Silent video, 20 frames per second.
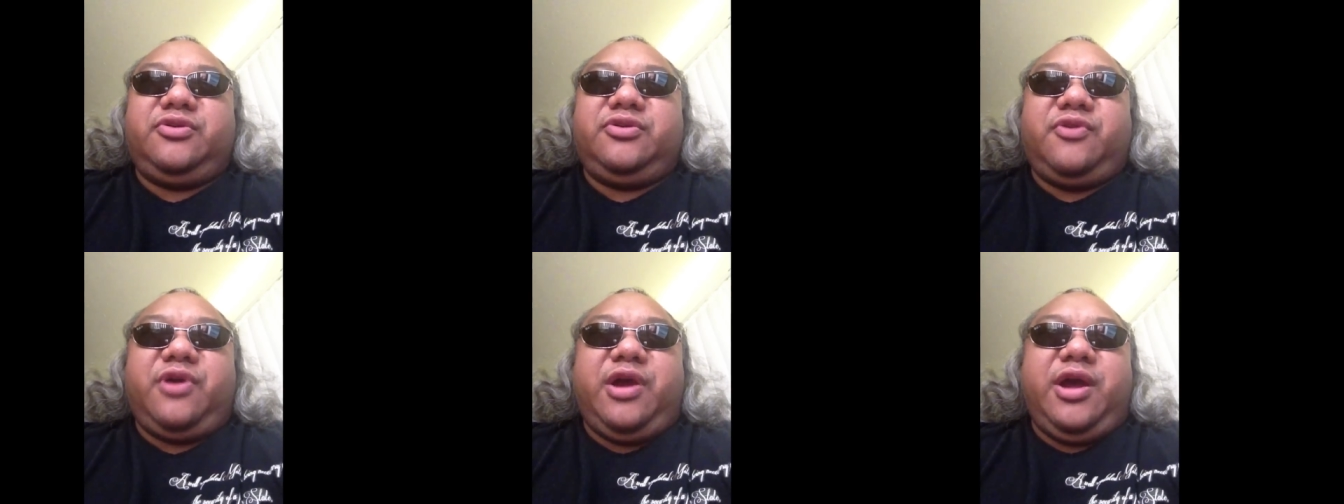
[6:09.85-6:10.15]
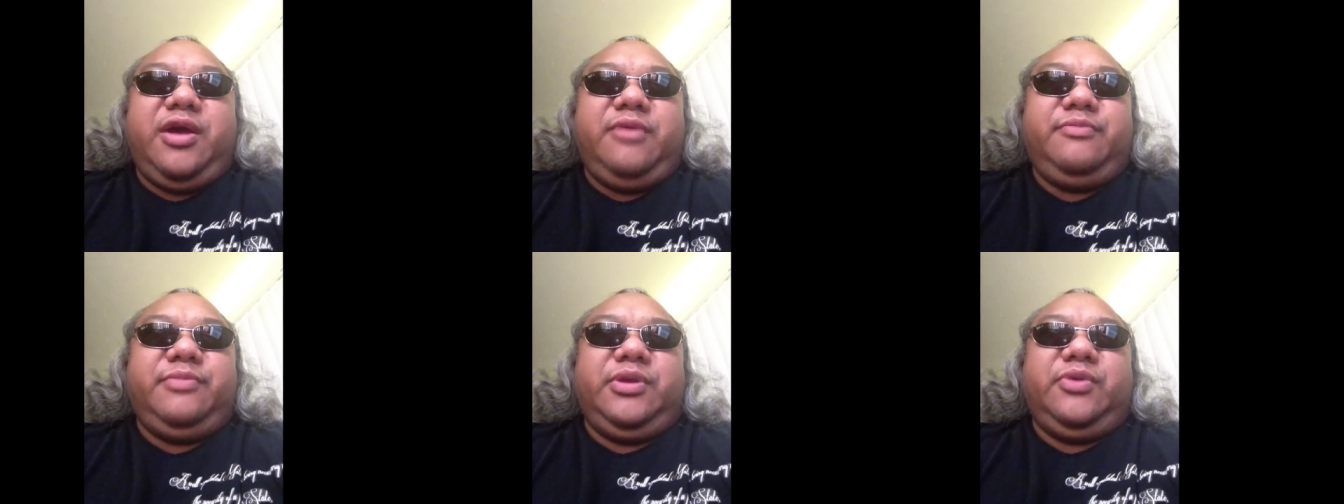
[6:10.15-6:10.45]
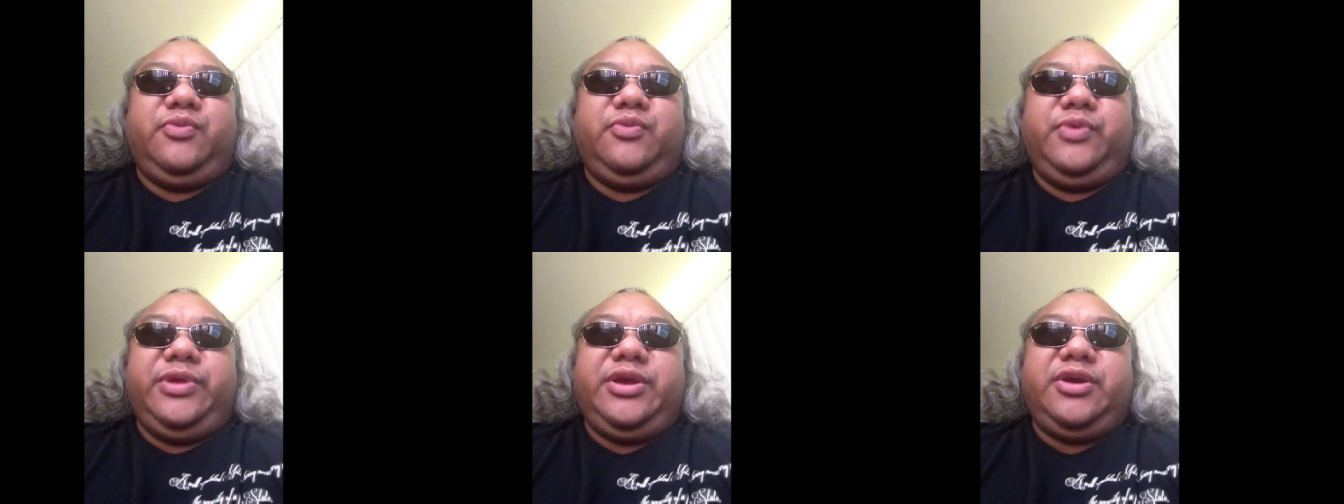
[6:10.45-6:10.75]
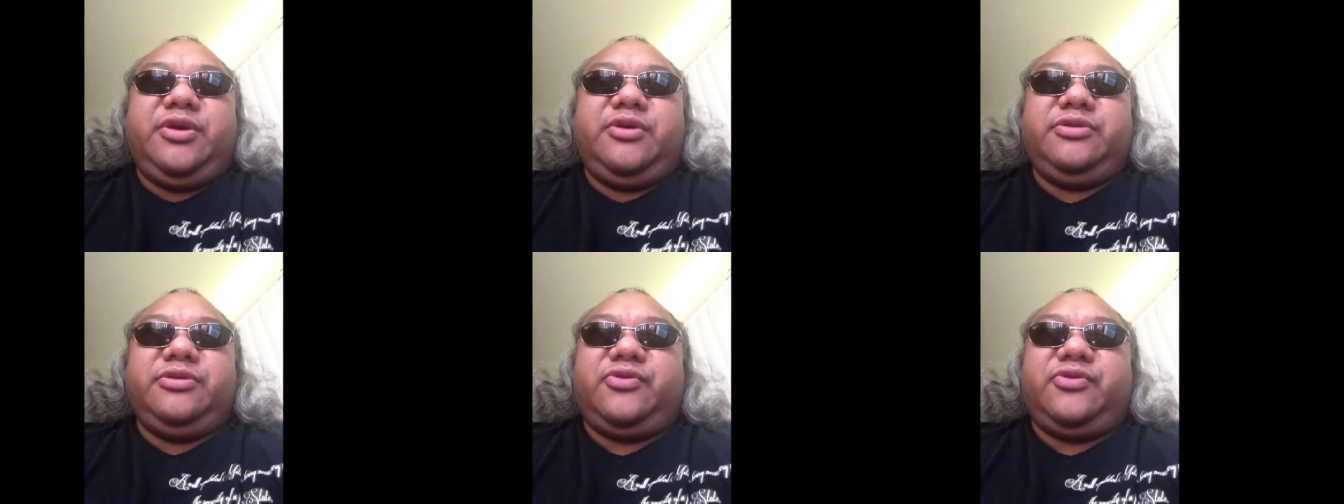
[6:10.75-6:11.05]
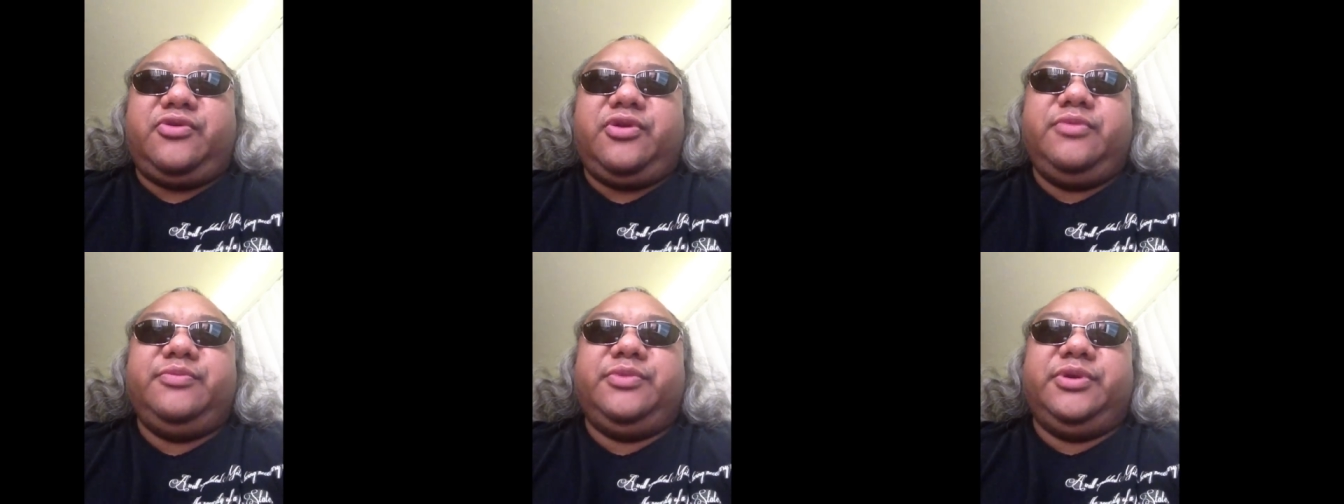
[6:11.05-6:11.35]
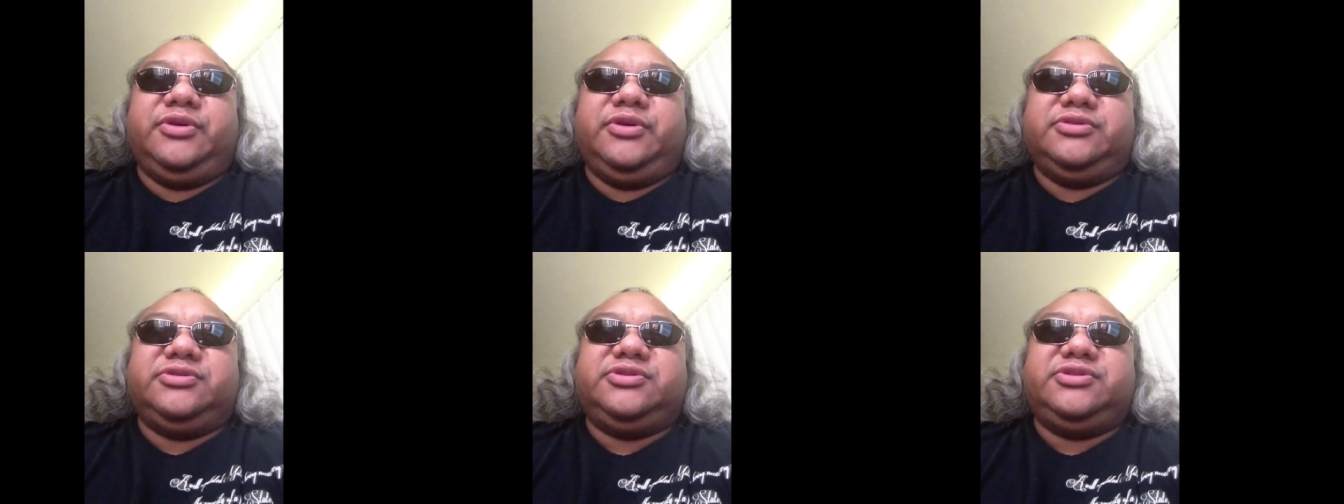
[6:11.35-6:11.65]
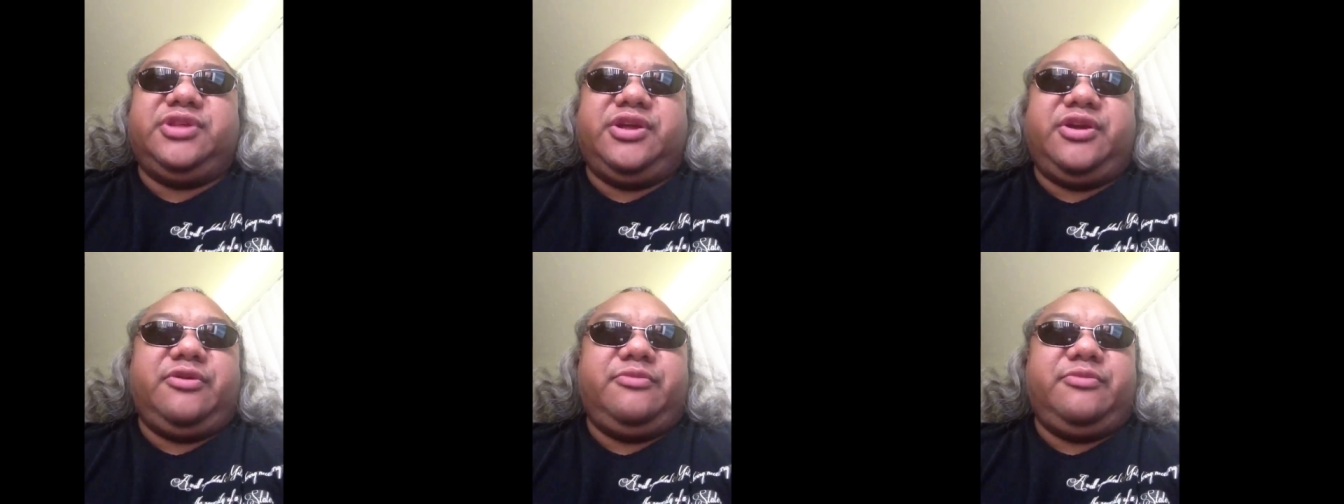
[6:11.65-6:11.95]
crime and weak on the criminals
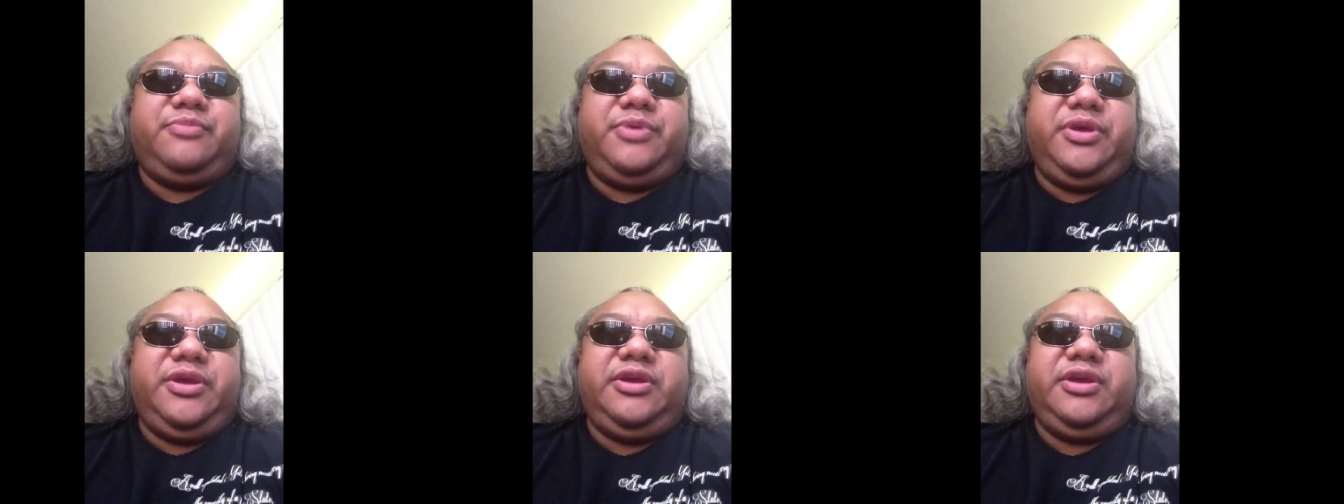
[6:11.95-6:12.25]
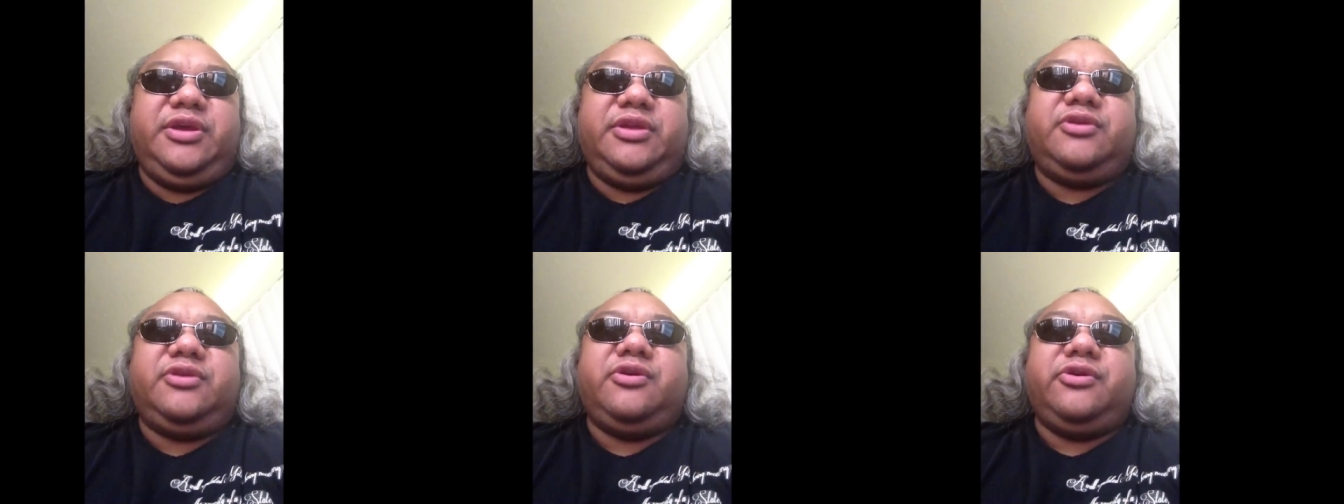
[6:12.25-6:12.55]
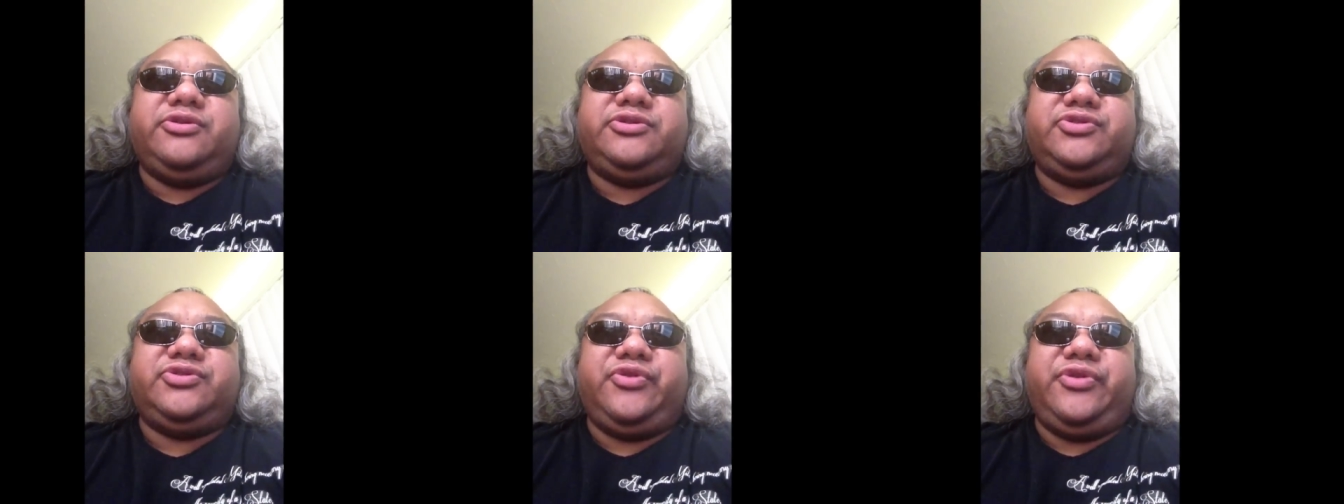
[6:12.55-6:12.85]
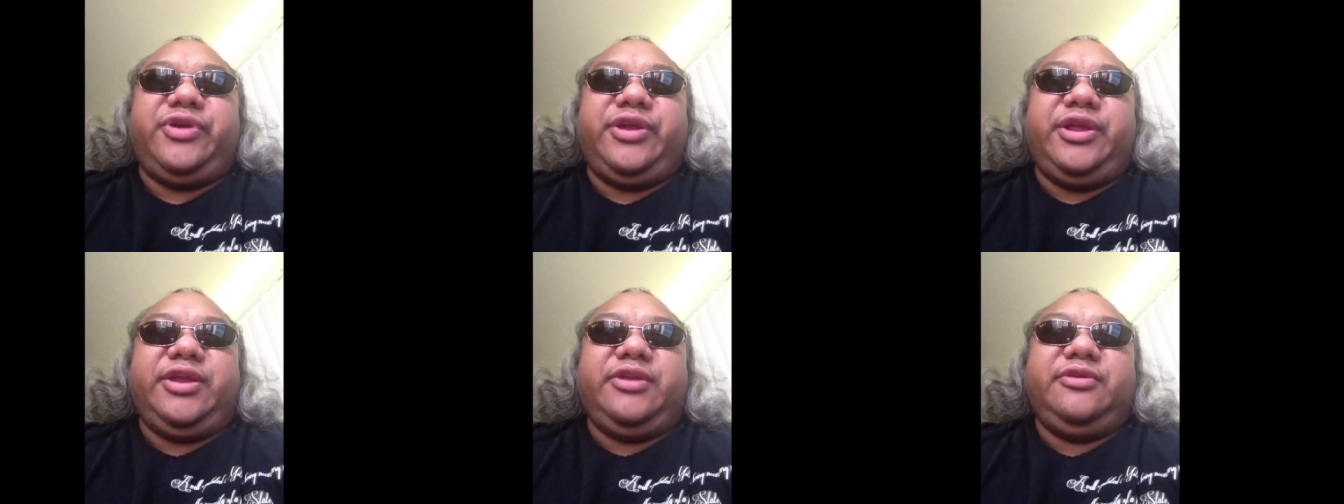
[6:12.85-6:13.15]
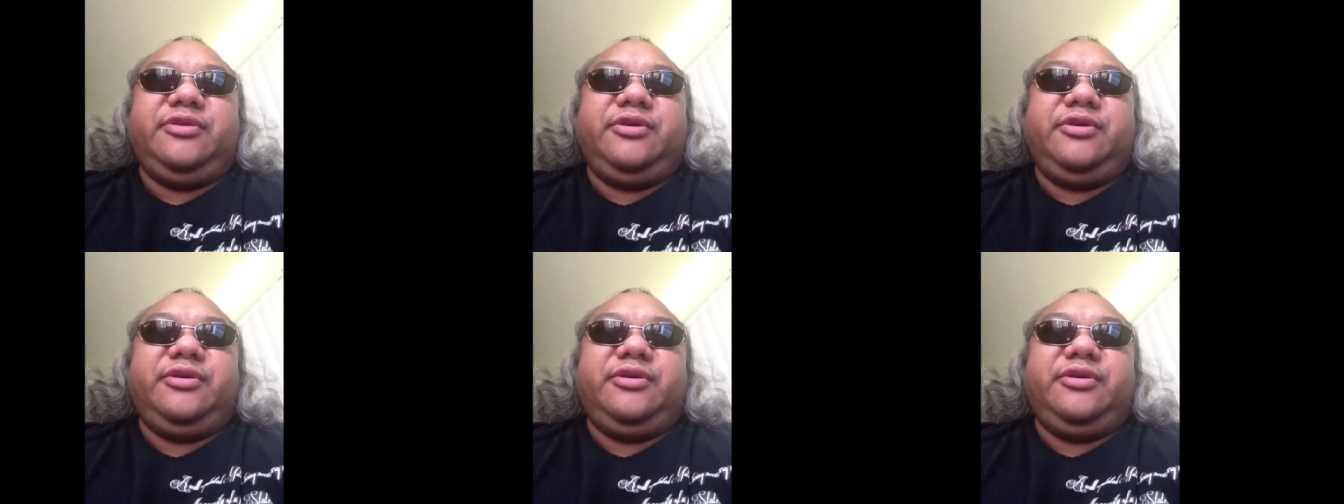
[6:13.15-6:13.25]
that are being incarcerated.